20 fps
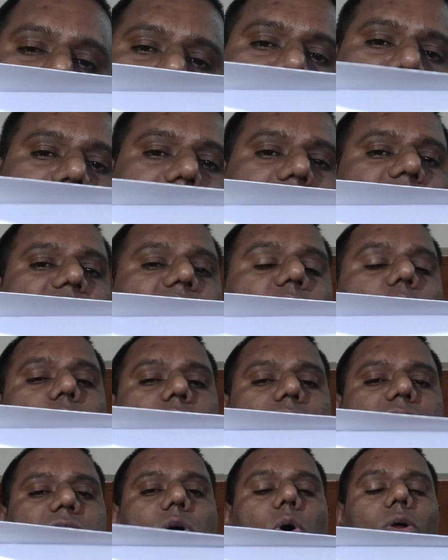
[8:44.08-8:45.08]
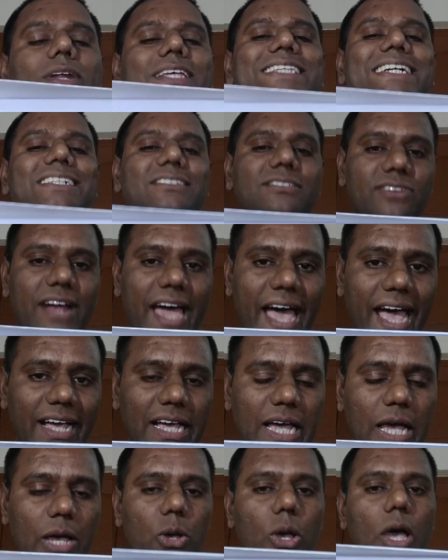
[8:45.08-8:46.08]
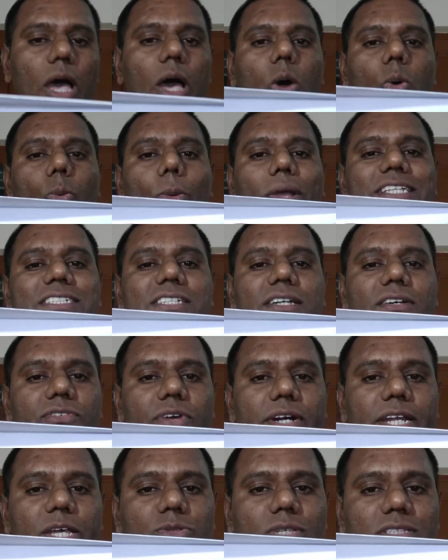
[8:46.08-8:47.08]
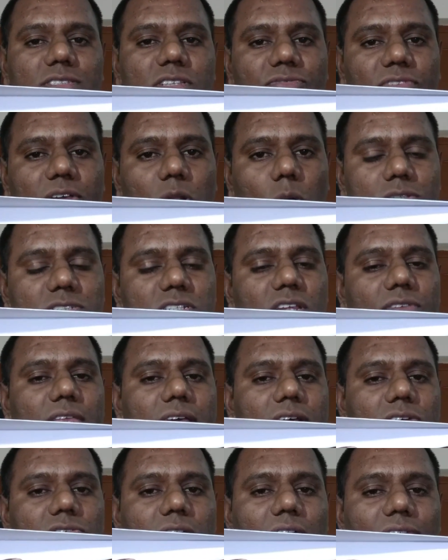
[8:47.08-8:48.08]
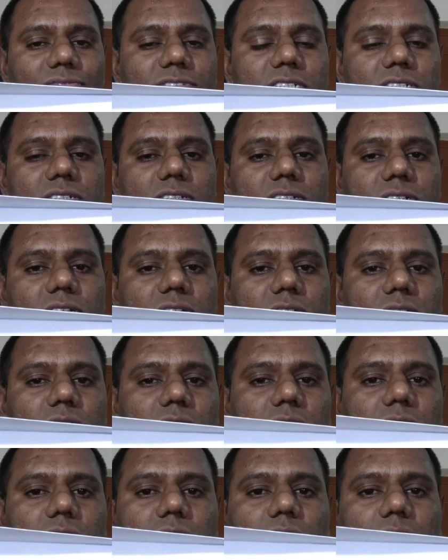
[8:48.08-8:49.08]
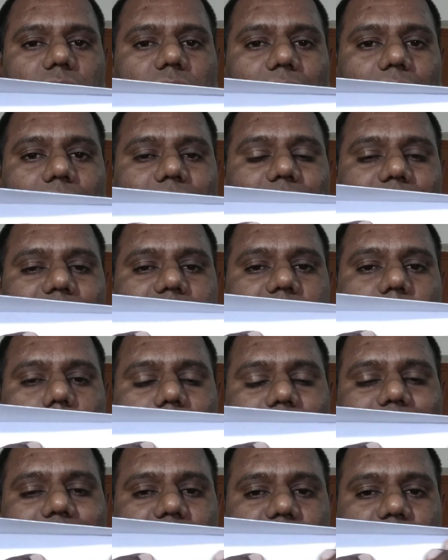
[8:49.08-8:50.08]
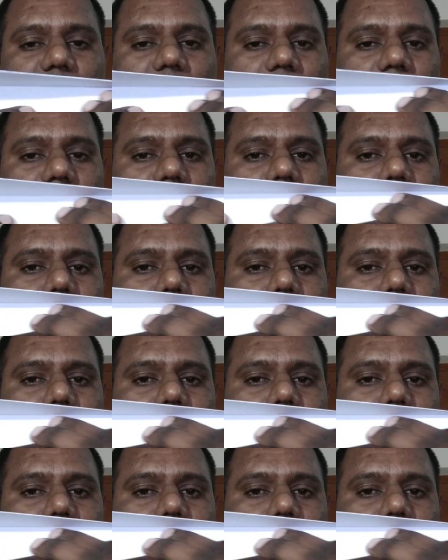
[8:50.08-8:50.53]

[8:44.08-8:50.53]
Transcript: is the force called as a drag, which reduces the velocity of the aircraft, and that is called as a drag.